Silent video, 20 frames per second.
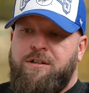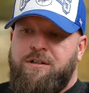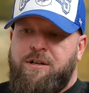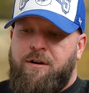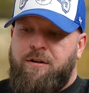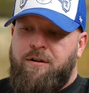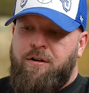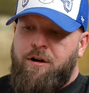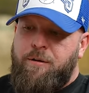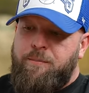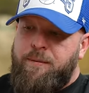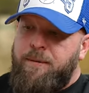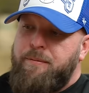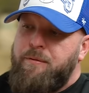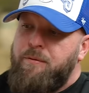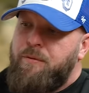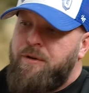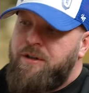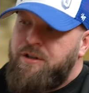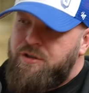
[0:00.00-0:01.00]
So a lot of
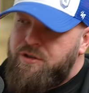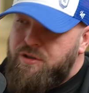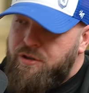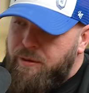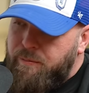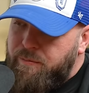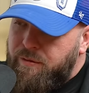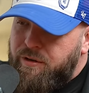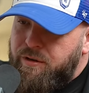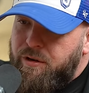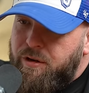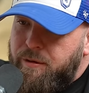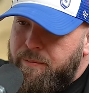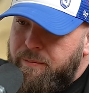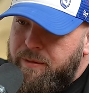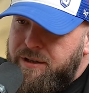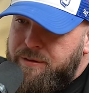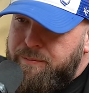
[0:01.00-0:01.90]
people want to stop the dog